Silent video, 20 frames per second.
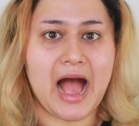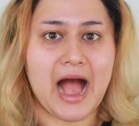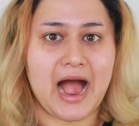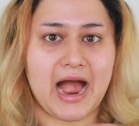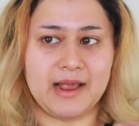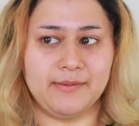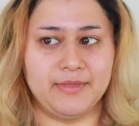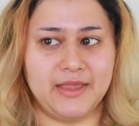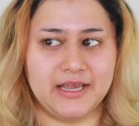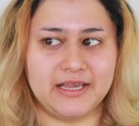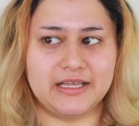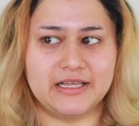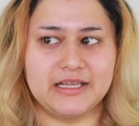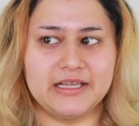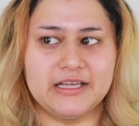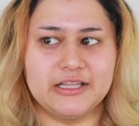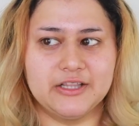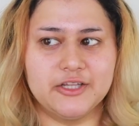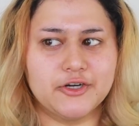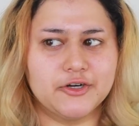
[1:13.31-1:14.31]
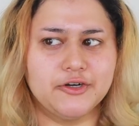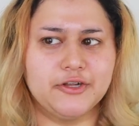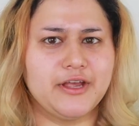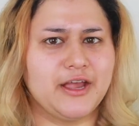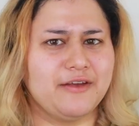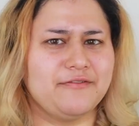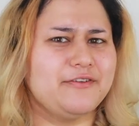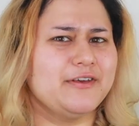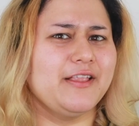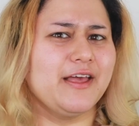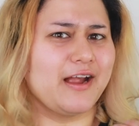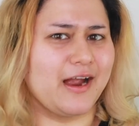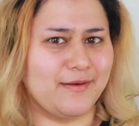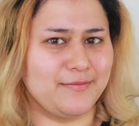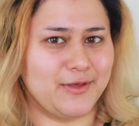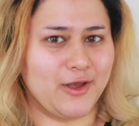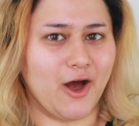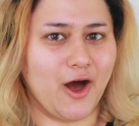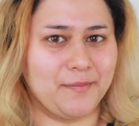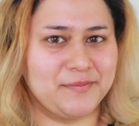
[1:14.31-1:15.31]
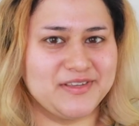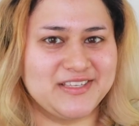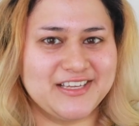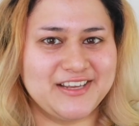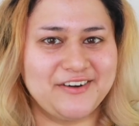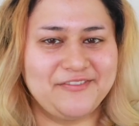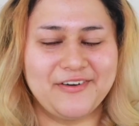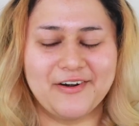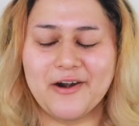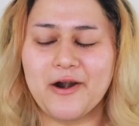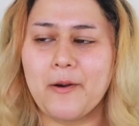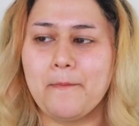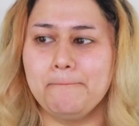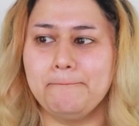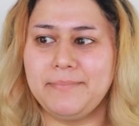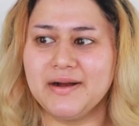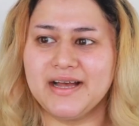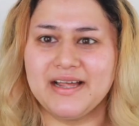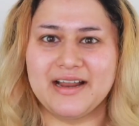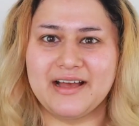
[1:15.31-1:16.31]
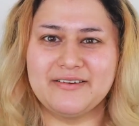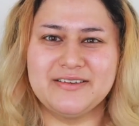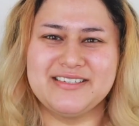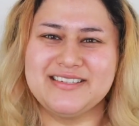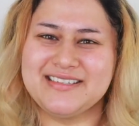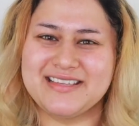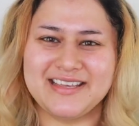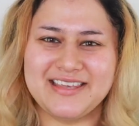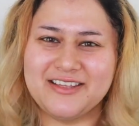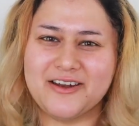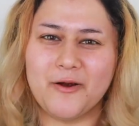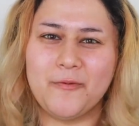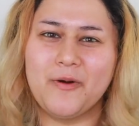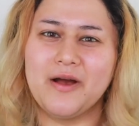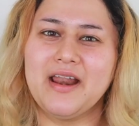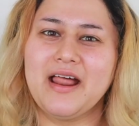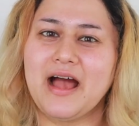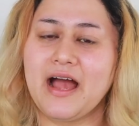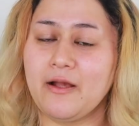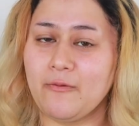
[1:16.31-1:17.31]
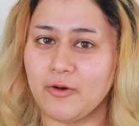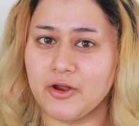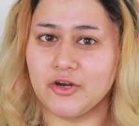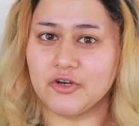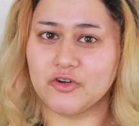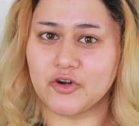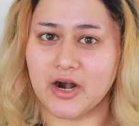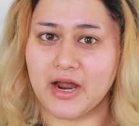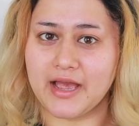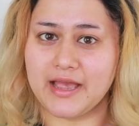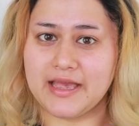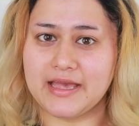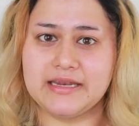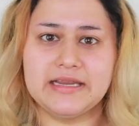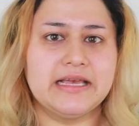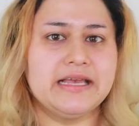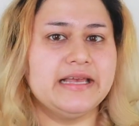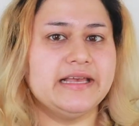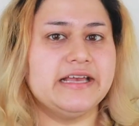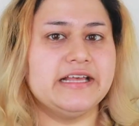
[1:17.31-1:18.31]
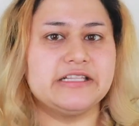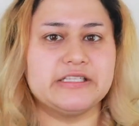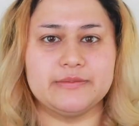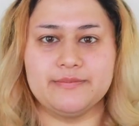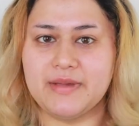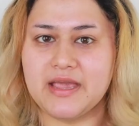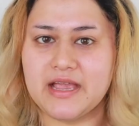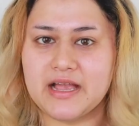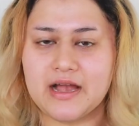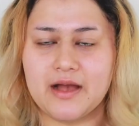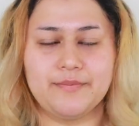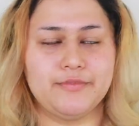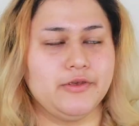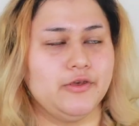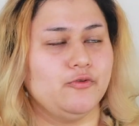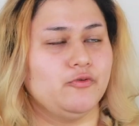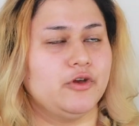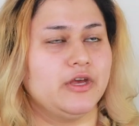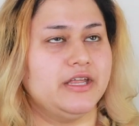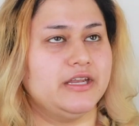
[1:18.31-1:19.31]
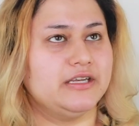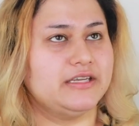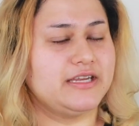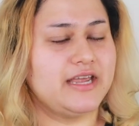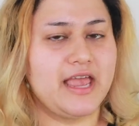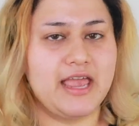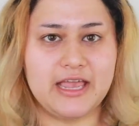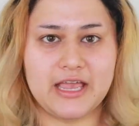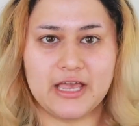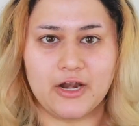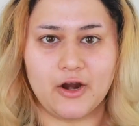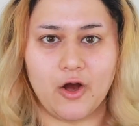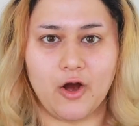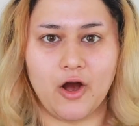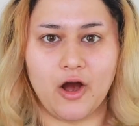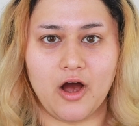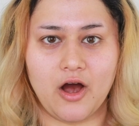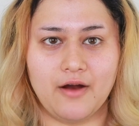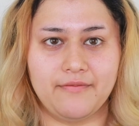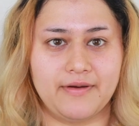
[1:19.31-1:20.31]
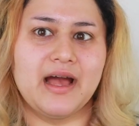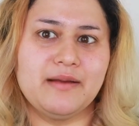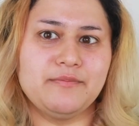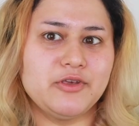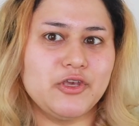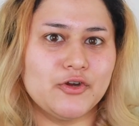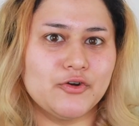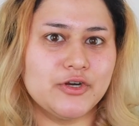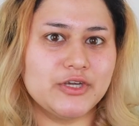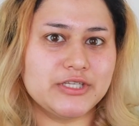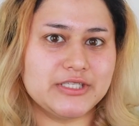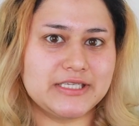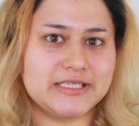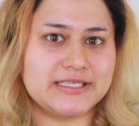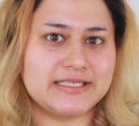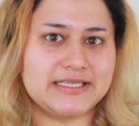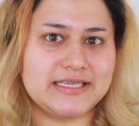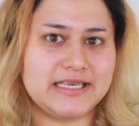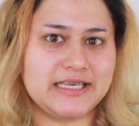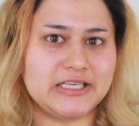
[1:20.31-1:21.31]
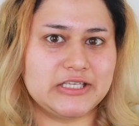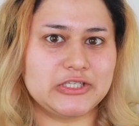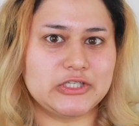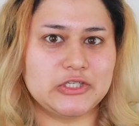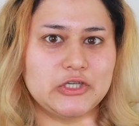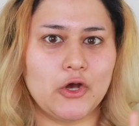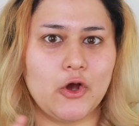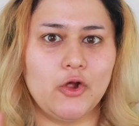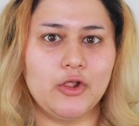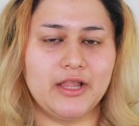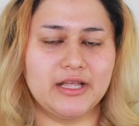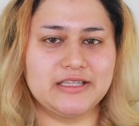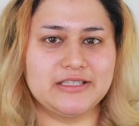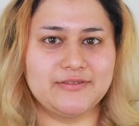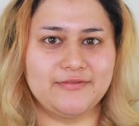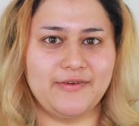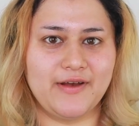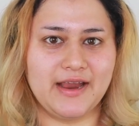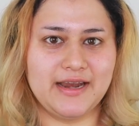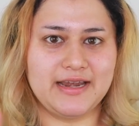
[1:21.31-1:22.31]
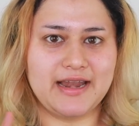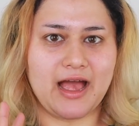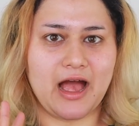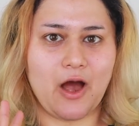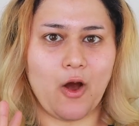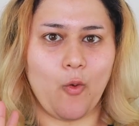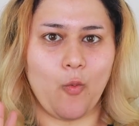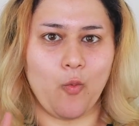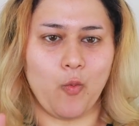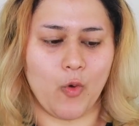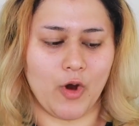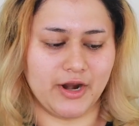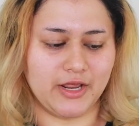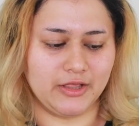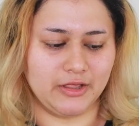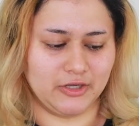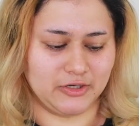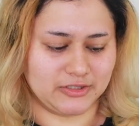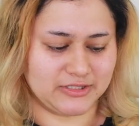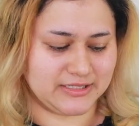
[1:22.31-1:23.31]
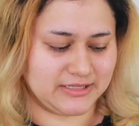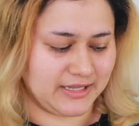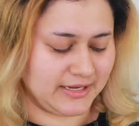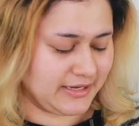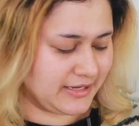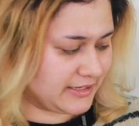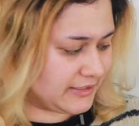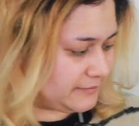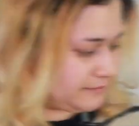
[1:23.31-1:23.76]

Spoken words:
I'm like, literally, I feel like I'm the opposite of her. But I was just like, you know what? I want to try it. It's makeup. You can take it off. I'm curious to see. So let's find out what it looks like.